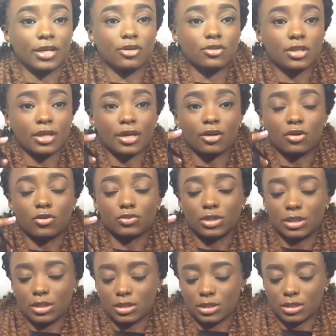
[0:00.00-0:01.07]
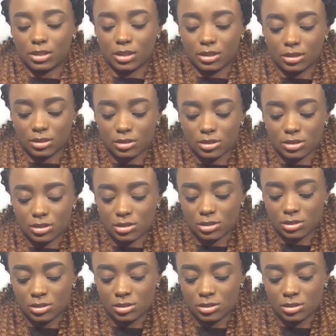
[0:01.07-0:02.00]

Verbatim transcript: I don't think I've anything like this